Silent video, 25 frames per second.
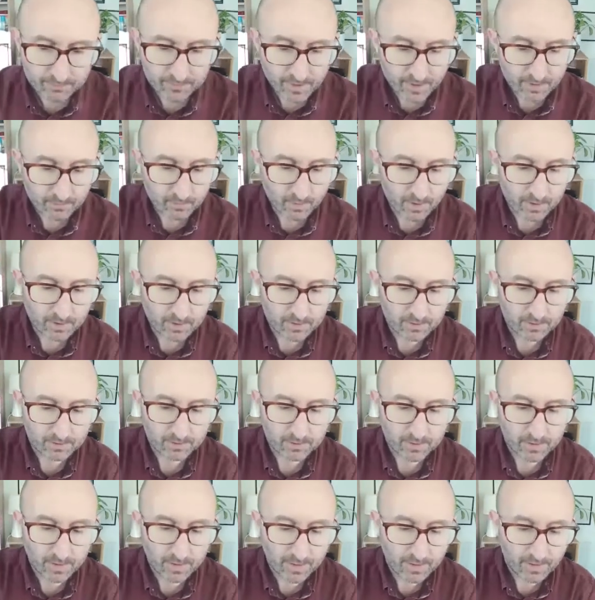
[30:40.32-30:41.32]
Network,
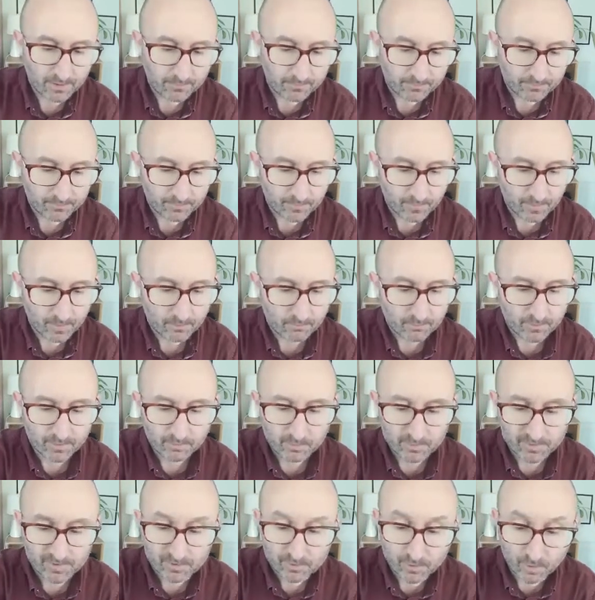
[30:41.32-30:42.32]

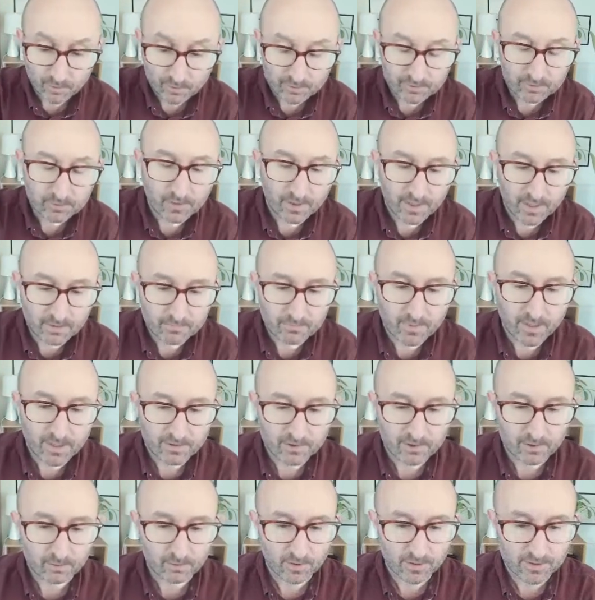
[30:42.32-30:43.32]
which is also led by
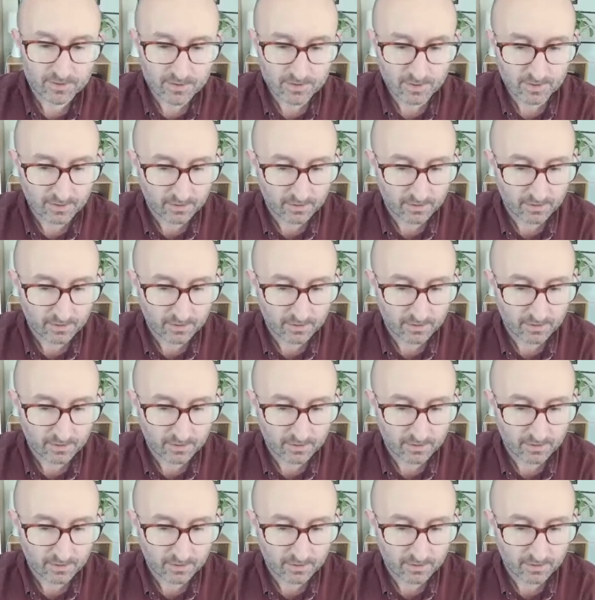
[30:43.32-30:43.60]
Joe Inchley